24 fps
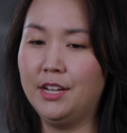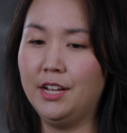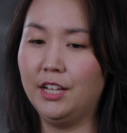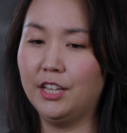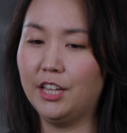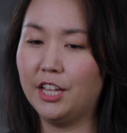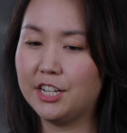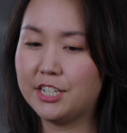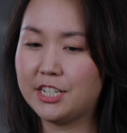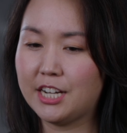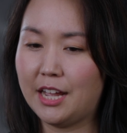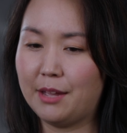A
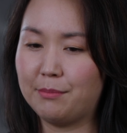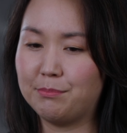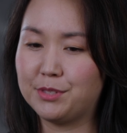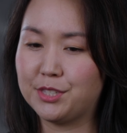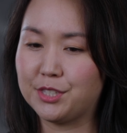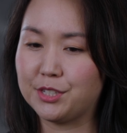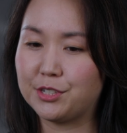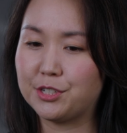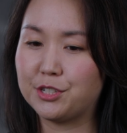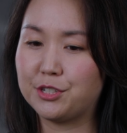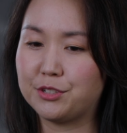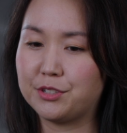lot of times
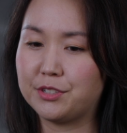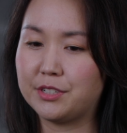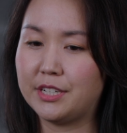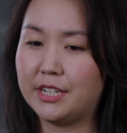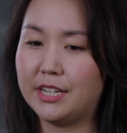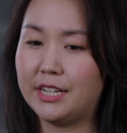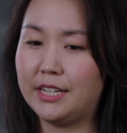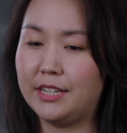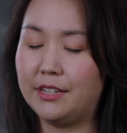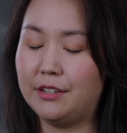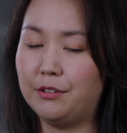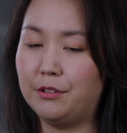
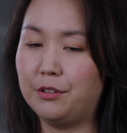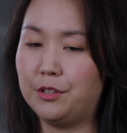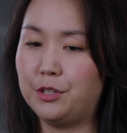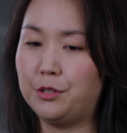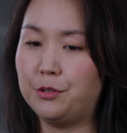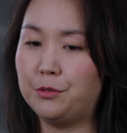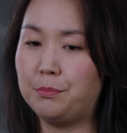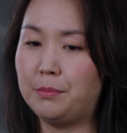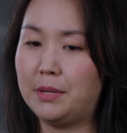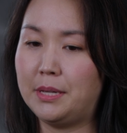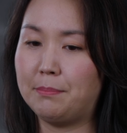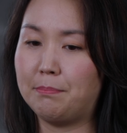surgery,
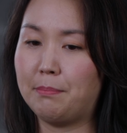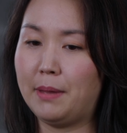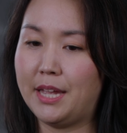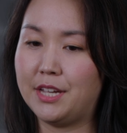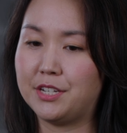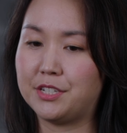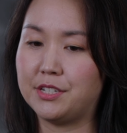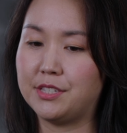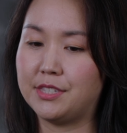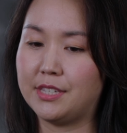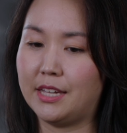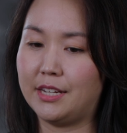you meet
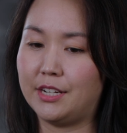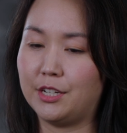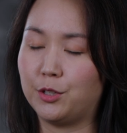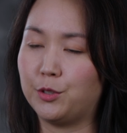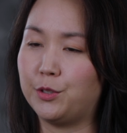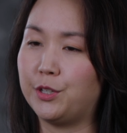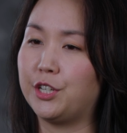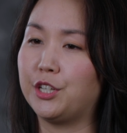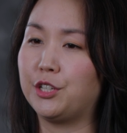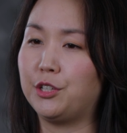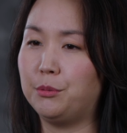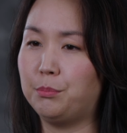patients at a
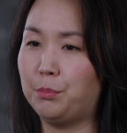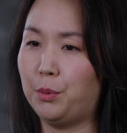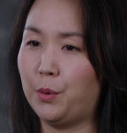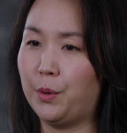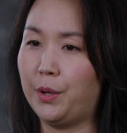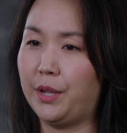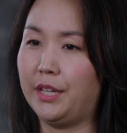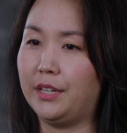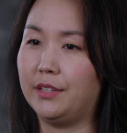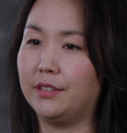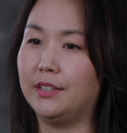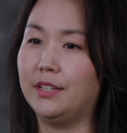critical
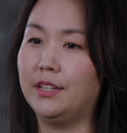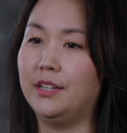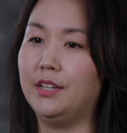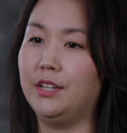point.